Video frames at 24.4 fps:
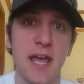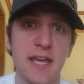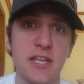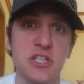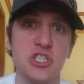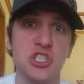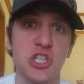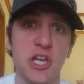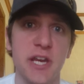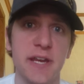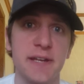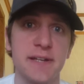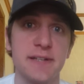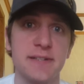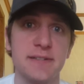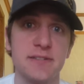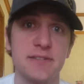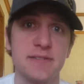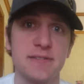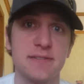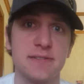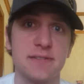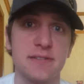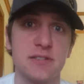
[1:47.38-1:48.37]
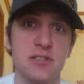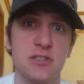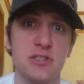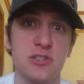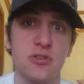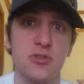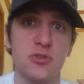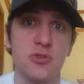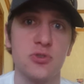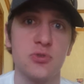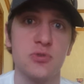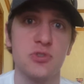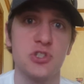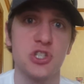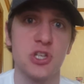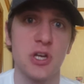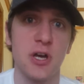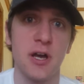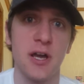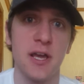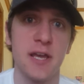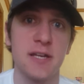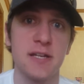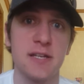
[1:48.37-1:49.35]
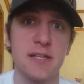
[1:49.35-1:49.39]
chance to
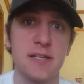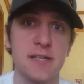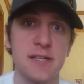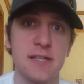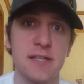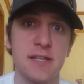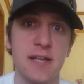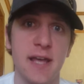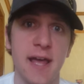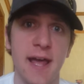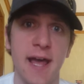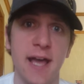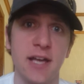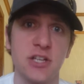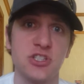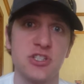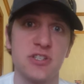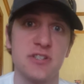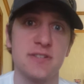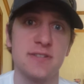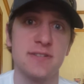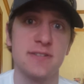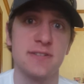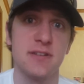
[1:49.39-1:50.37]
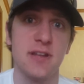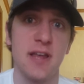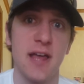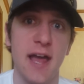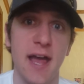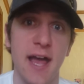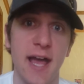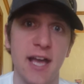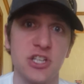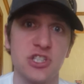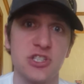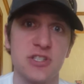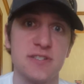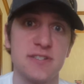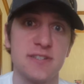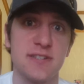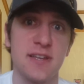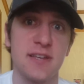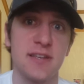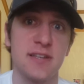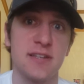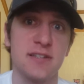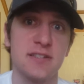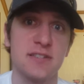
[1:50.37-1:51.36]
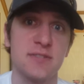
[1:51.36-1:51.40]
shine in action
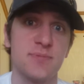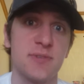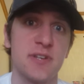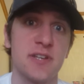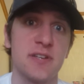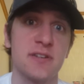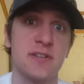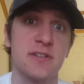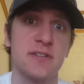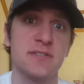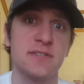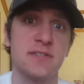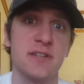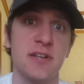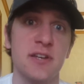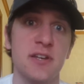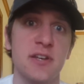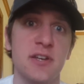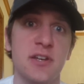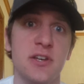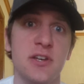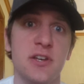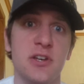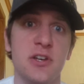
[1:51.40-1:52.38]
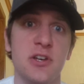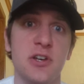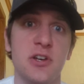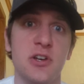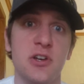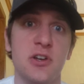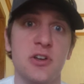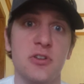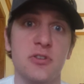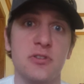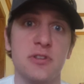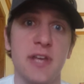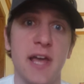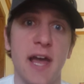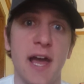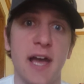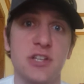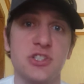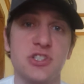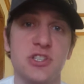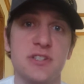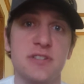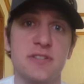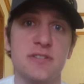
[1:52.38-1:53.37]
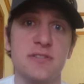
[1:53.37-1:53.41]
scenes because
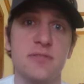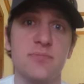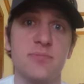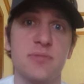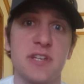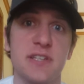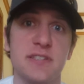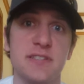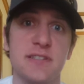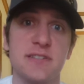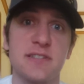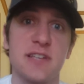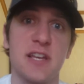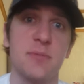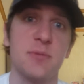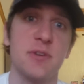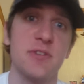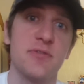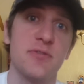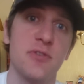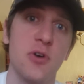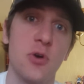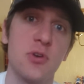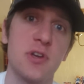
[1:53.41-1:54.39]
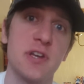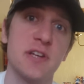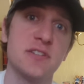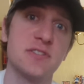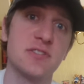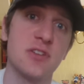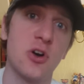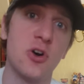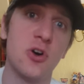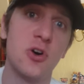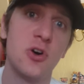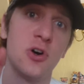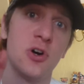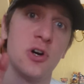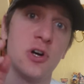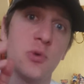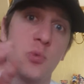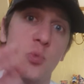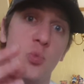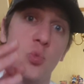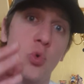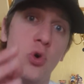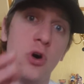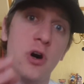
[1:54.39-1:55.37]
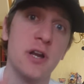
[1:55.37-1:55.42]
it's going to be focused
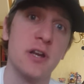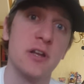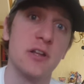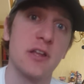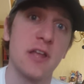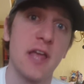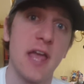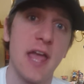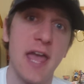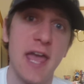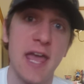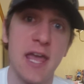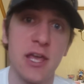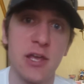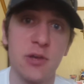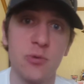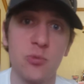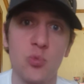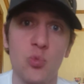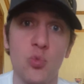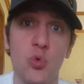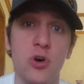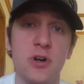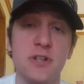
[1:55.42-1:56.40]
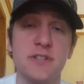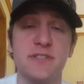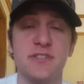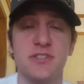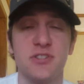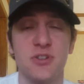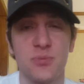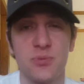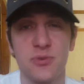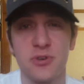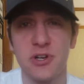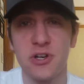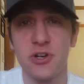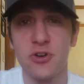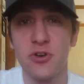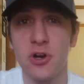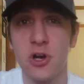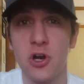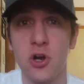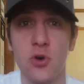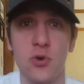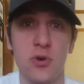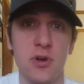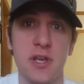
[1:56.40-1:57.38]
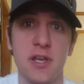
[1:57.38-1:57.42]
on one
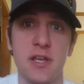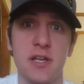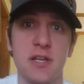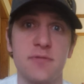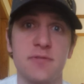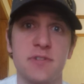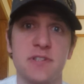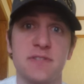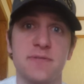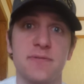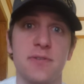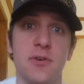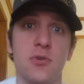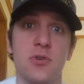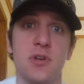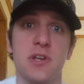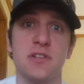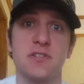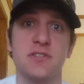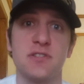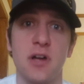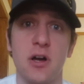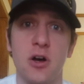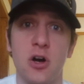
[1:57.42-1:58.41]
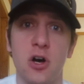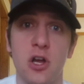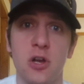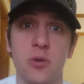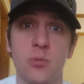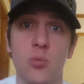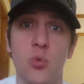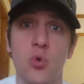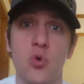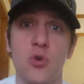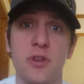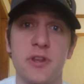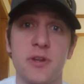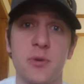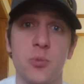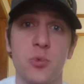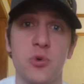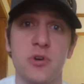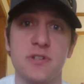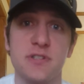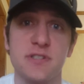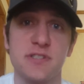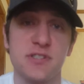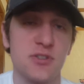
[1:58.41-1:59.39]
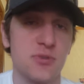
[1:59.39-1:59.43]
superhero, and if it's focused on more than
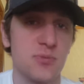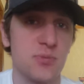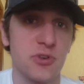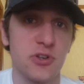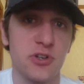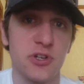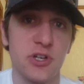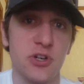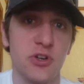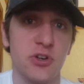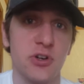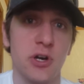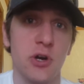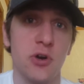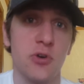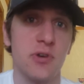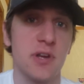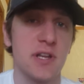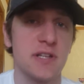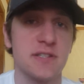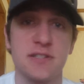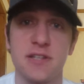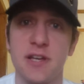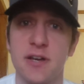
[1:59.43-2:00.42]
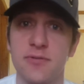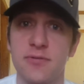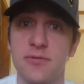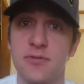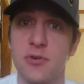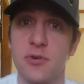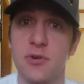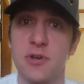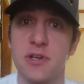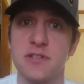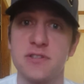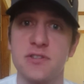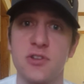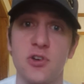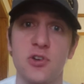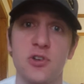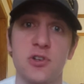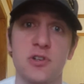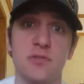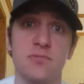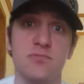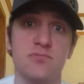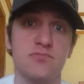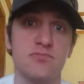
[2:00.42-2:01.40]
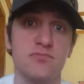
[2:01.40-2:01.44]
one superhero, it's not focused
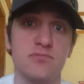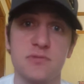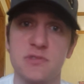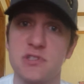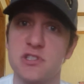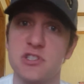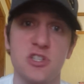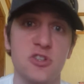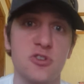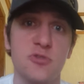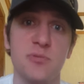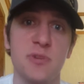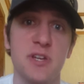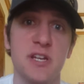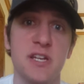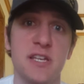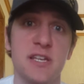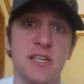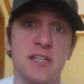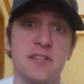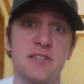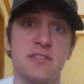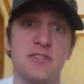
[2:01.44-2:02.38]
on too many